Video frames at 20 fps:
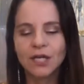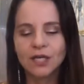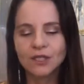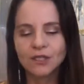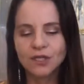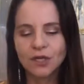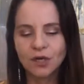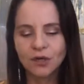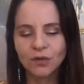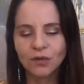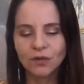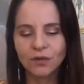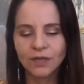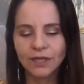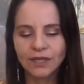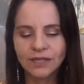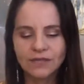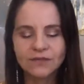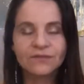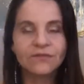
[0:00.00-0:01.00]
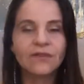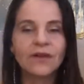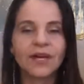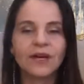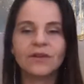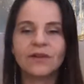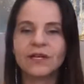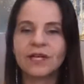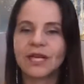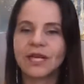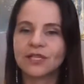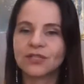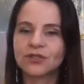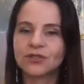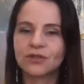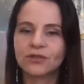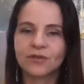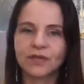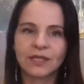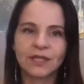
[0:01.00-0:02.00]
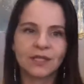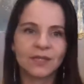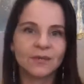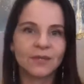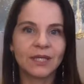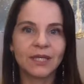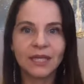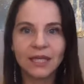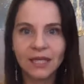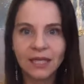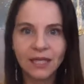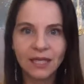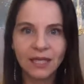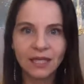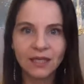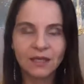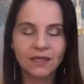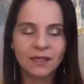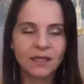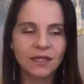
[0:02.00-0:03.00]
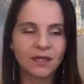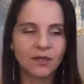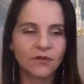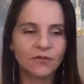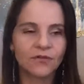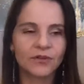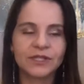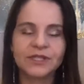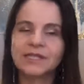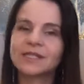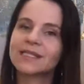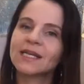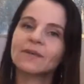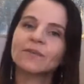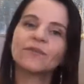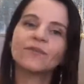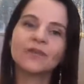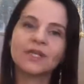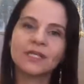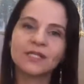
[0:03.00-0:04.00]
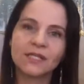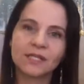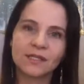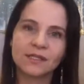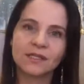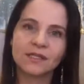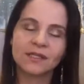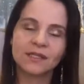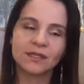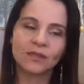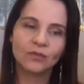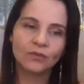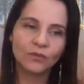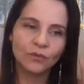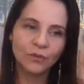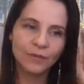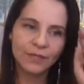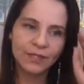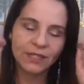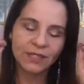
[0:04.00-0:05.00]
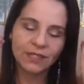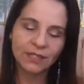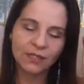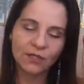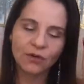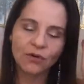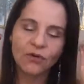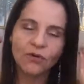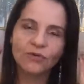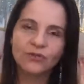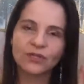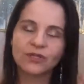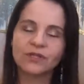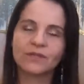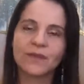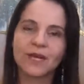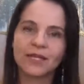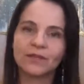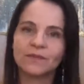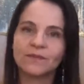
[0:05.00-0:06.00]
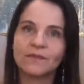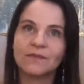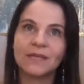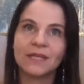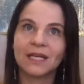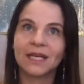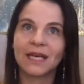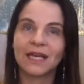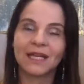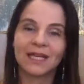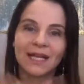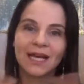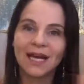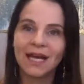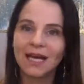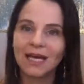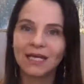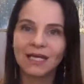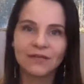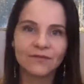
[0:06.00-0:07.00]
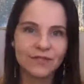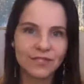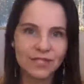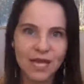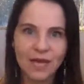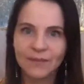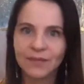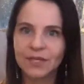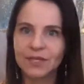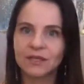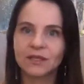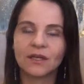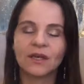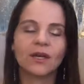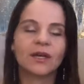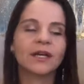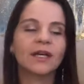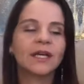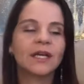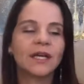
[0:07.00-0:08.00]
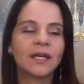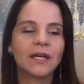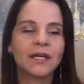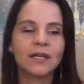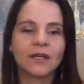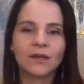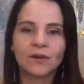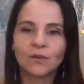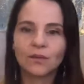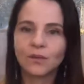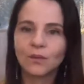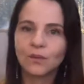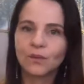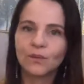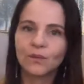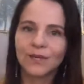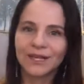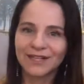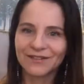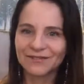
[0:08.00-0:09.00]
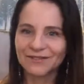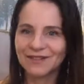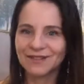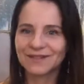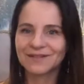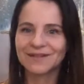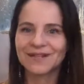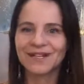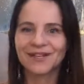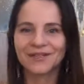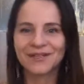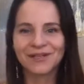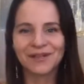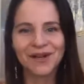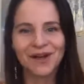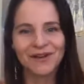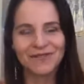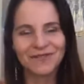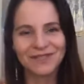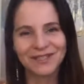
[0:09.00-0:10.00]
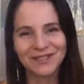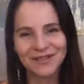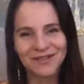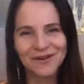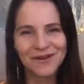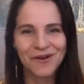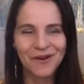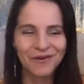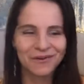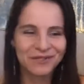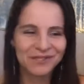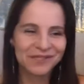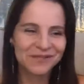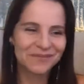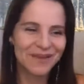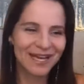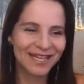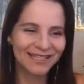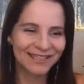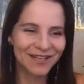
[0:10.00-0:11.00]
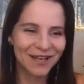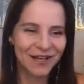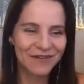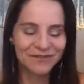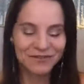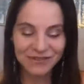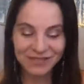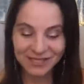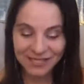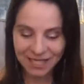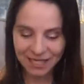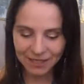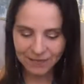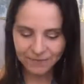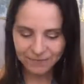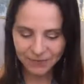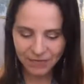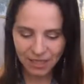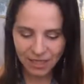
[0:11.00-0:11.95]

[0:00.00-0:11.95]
So it's very natural in the beginning, for some reasons, your conscious mind would be like, nothing's happening, or, whatever our loving conscious mind loves to say.